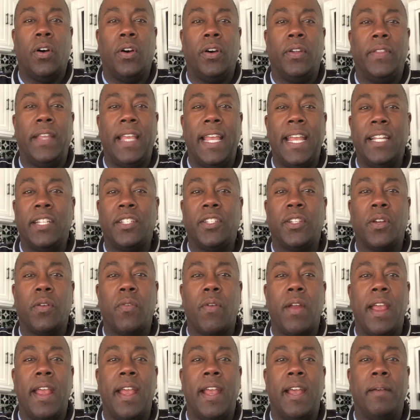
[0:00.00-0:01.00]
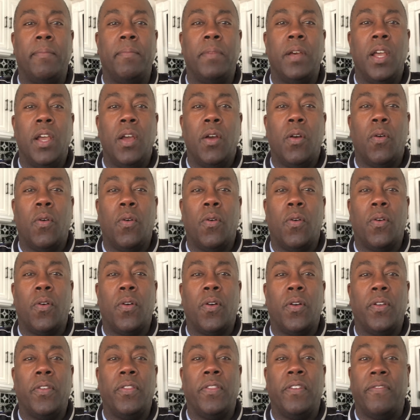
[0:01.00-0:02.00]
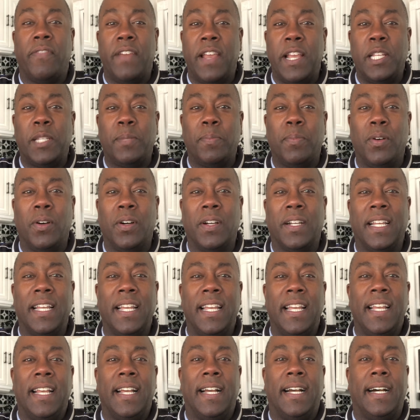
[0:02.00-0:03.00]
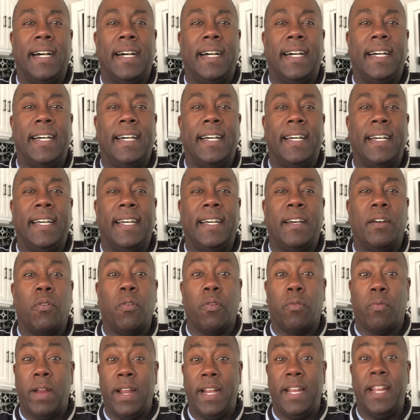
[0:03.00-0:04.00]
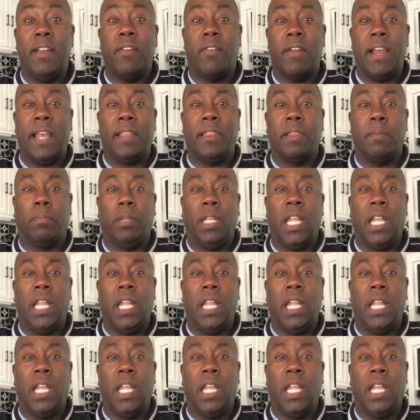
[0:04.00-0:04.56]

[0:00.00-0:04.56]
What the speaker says: on the Instagram or the Facebook or right here at the